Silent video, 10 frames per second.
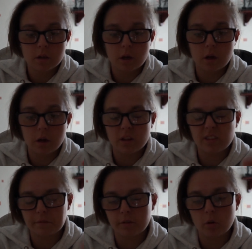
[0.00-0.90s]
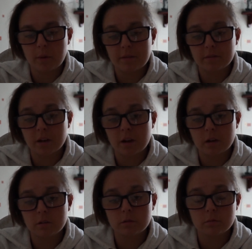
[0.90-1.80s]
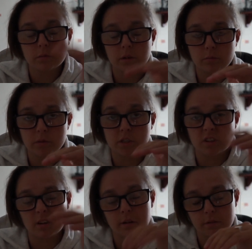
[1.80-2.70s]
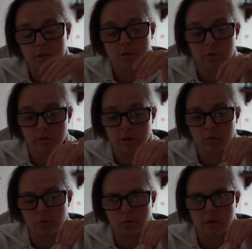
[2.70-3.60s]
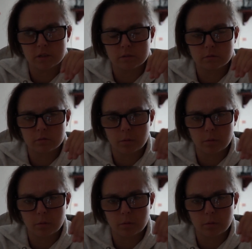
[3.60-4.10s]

uh, the film After, which is on Netflix currently or has